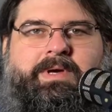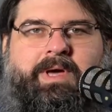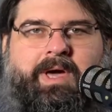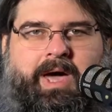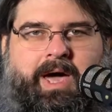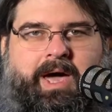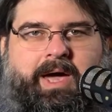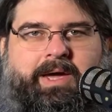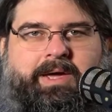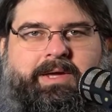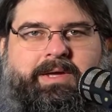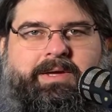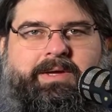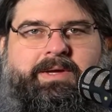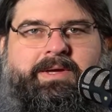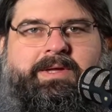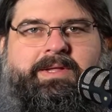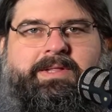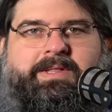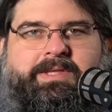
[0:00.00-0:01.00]
Hi,
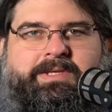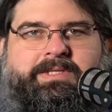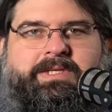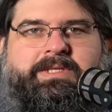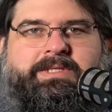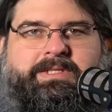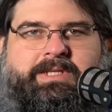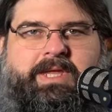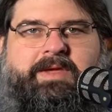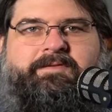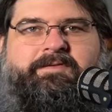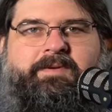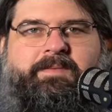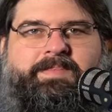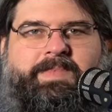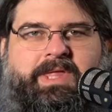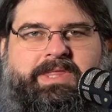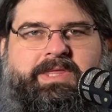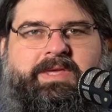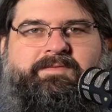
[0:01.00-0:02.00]
this is Steve
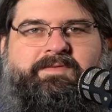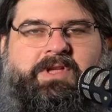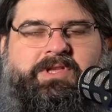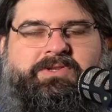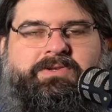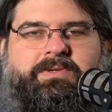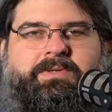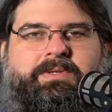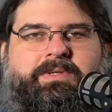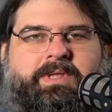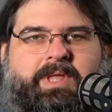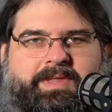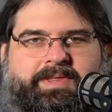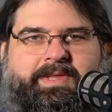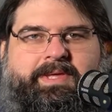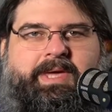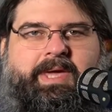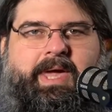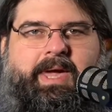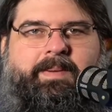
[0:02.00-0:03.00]
from Nothing Ventured,
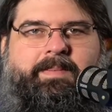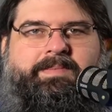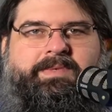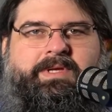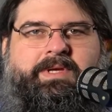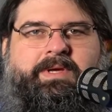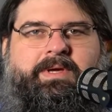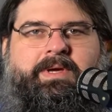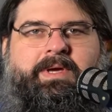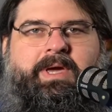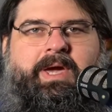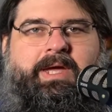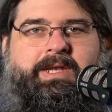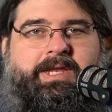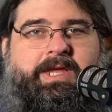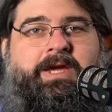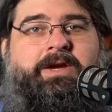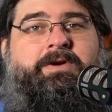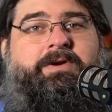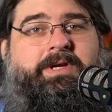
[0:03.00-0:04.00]
Nothing Gamed. And
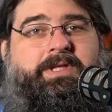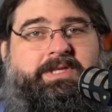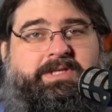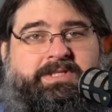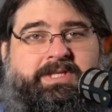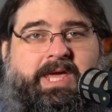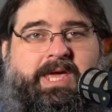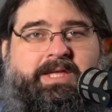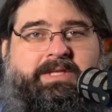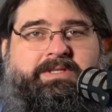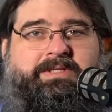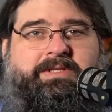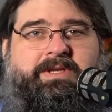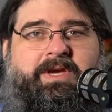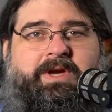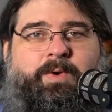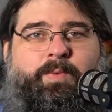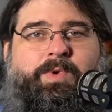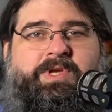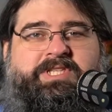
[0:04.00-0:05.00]
here in the States,
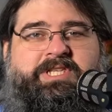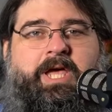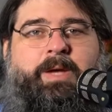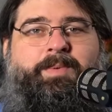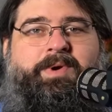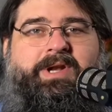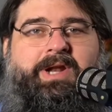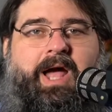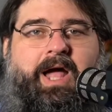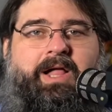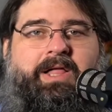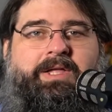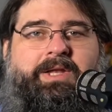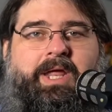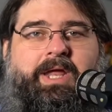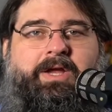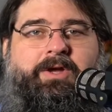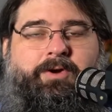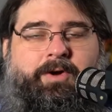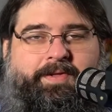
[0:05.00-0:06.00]
we celebrate a
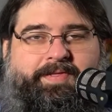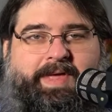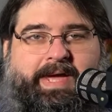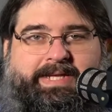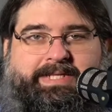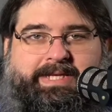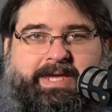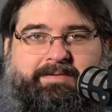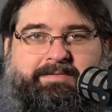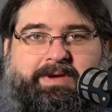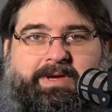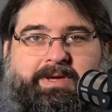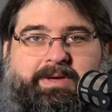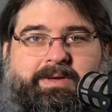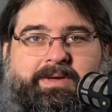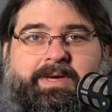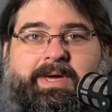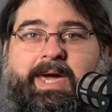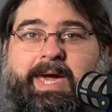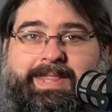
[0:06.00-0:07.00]
holiday called Thanksgiving.
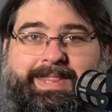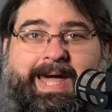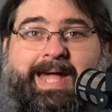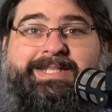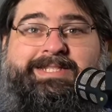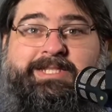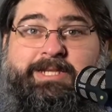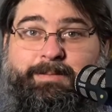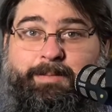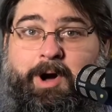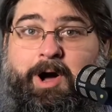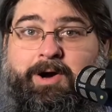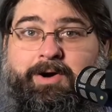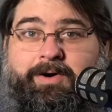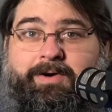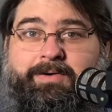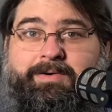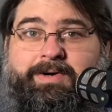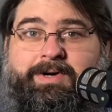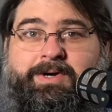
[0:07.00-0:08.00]
And that's
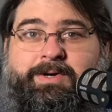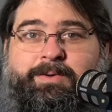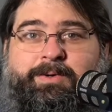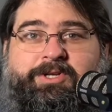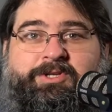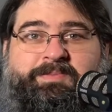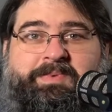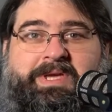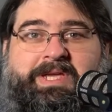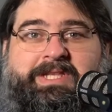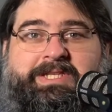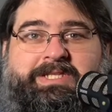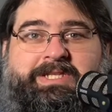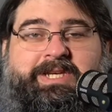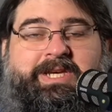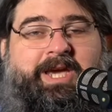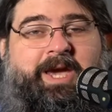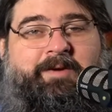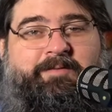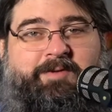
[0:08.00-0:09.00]
tomorrow, which means
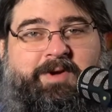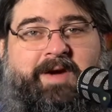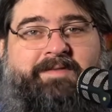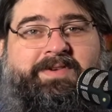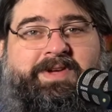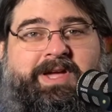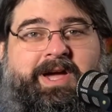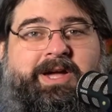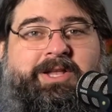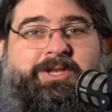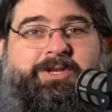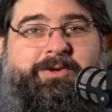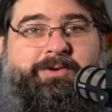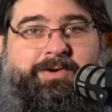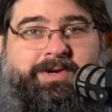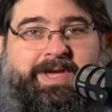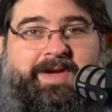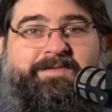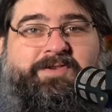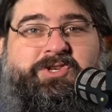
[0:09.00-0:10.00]
if you haven't gotten your
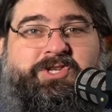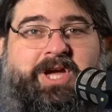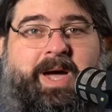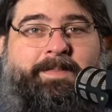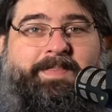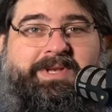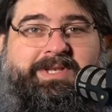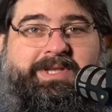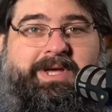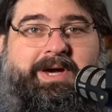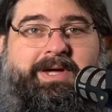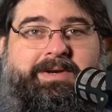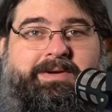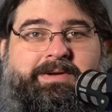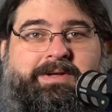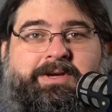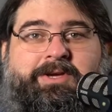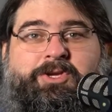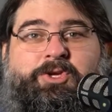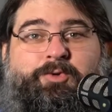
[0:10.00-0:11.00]
gift shopping
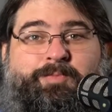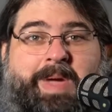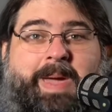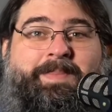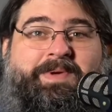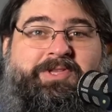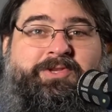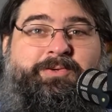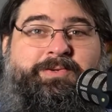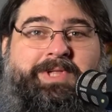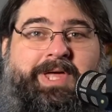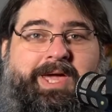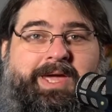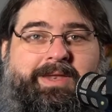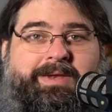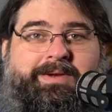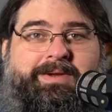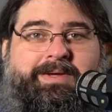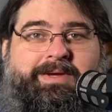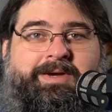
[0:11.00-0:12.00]
done, you may be too
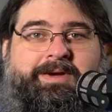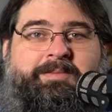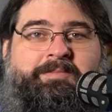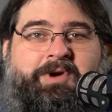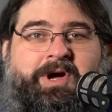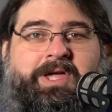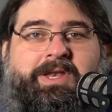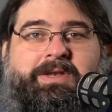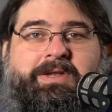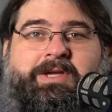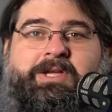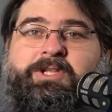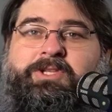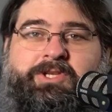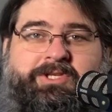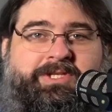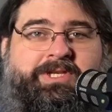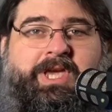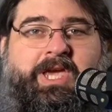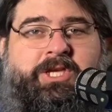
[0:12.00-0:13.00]
late. But
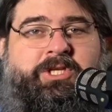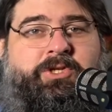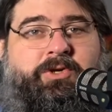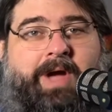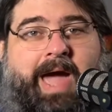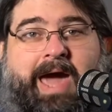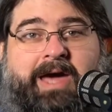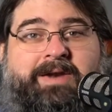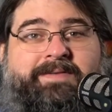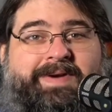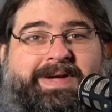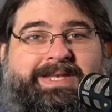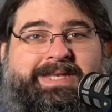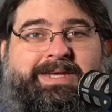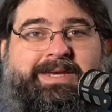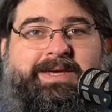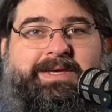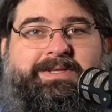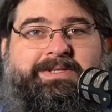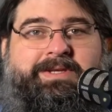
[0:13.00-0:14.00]
just in case you're out of
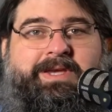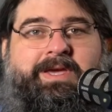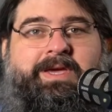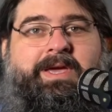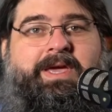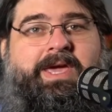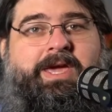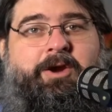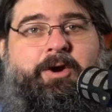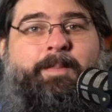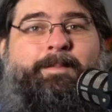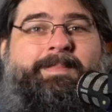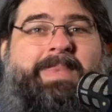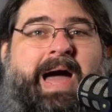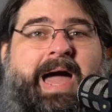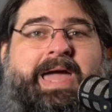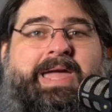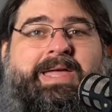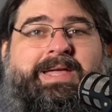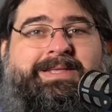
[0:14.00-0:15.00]
ideas, here are
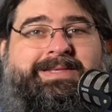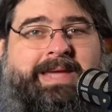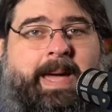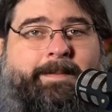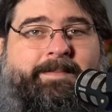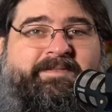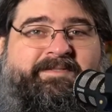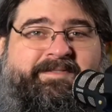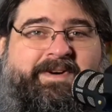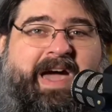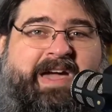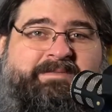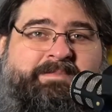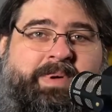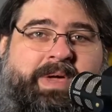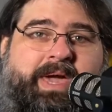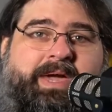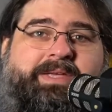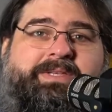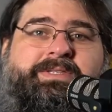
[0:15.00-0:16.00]
my top 5
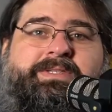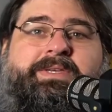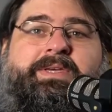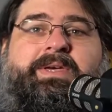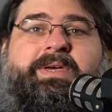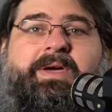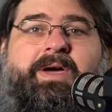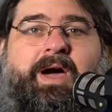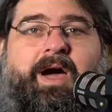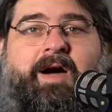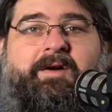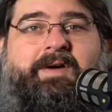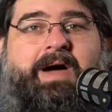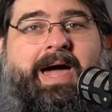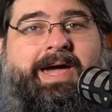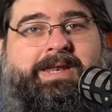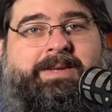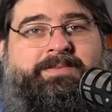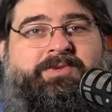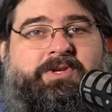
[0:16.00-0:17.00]
picks of
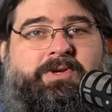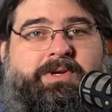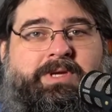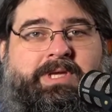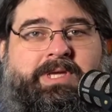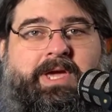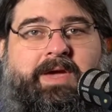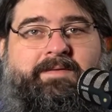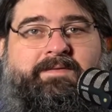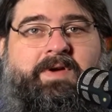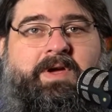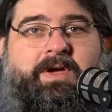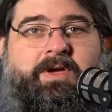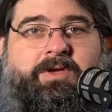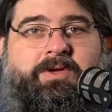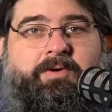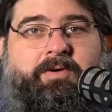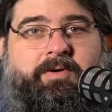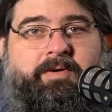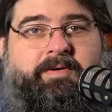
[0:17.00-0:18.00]
items that you can give
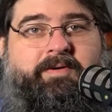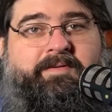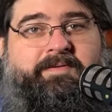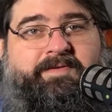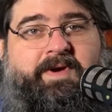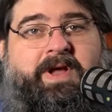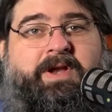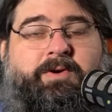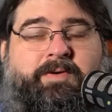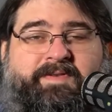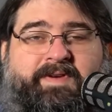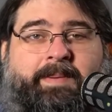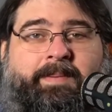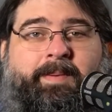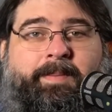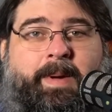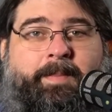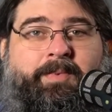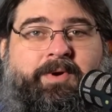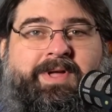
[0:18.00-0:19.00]
your friend or
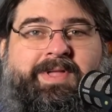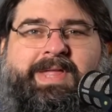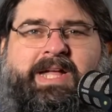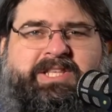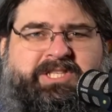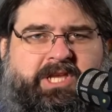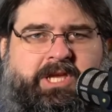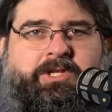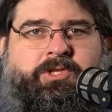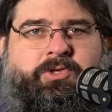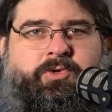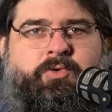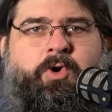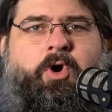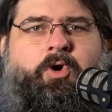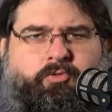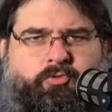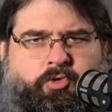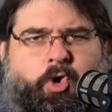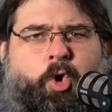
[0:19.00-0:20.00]
family member that's into
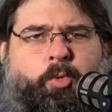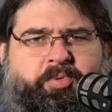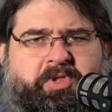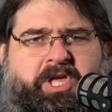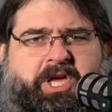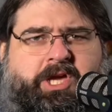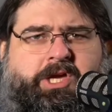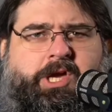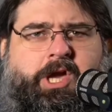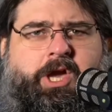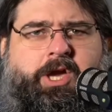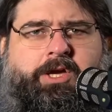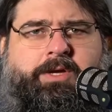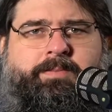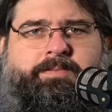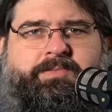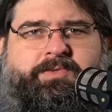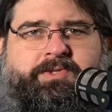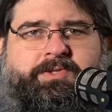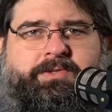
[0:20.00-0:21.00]
role-playing
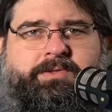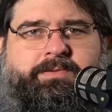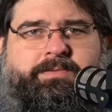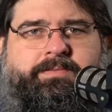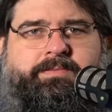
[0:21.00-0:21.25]
games.